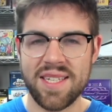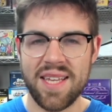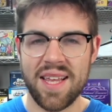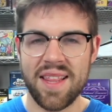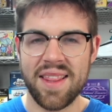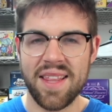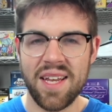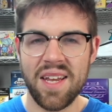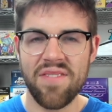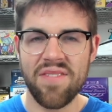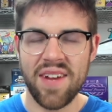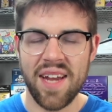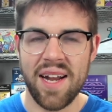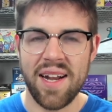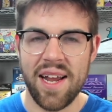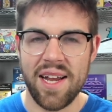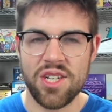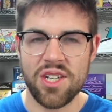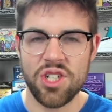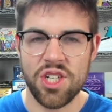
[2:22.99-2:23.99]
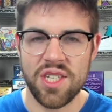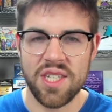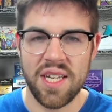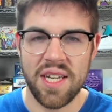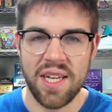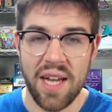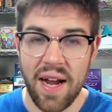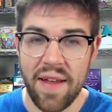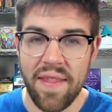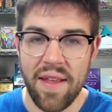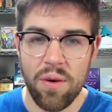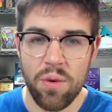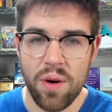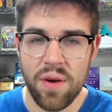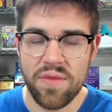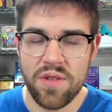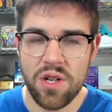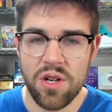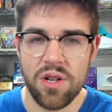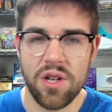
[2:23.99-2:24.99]
I think if it got an SGC 9, that would
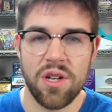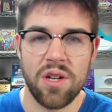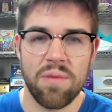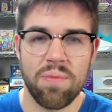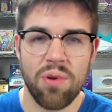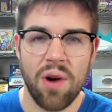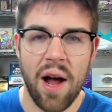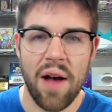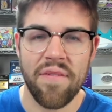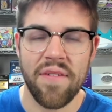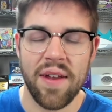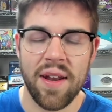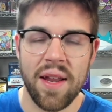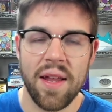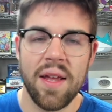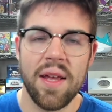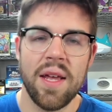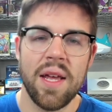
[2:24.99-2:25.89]
have turned into profit.